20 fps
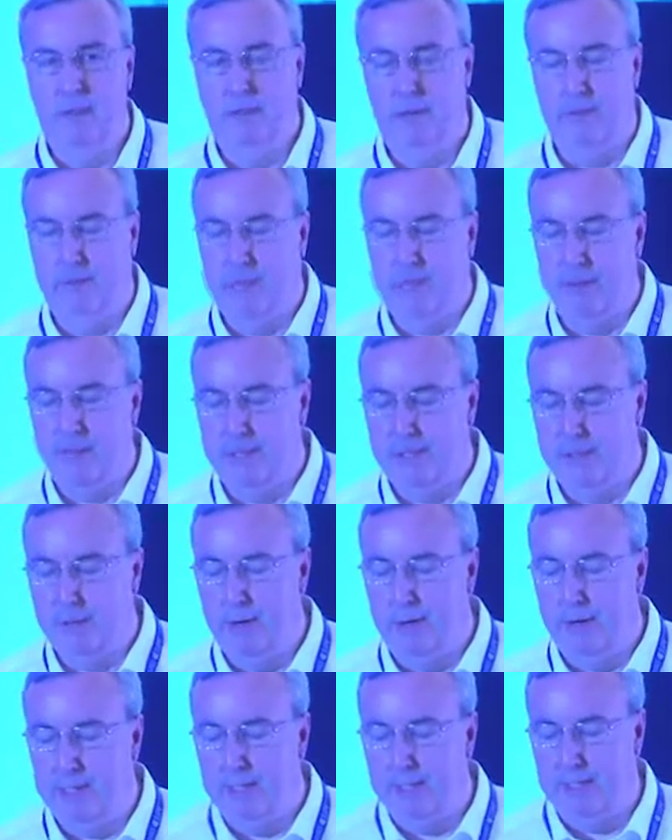or driverless
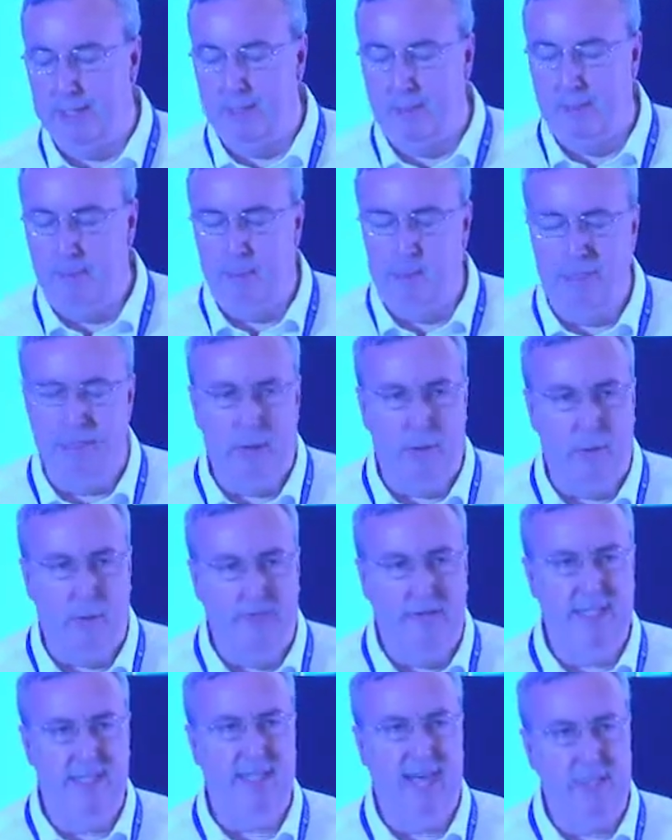trucks, for example. So all of
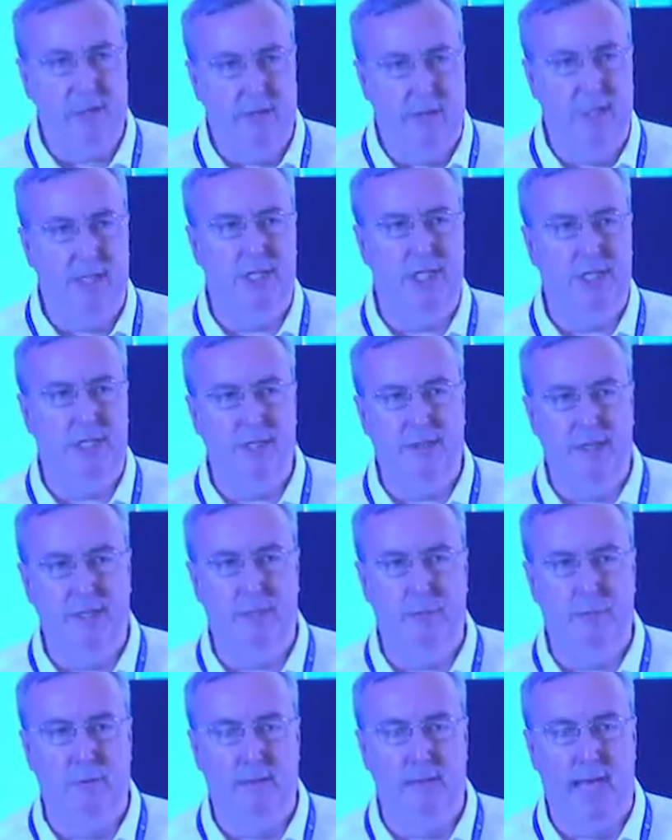these technologies are
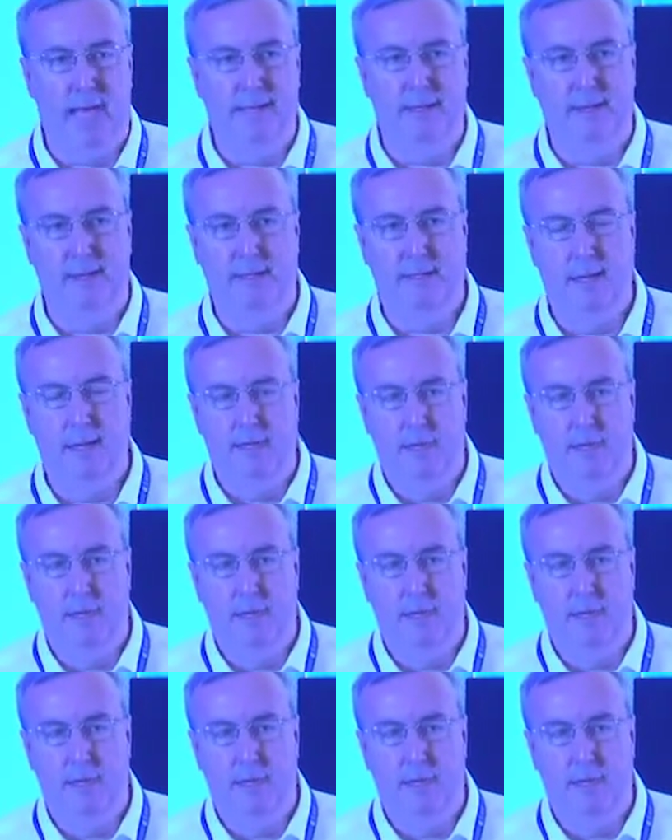interrelated,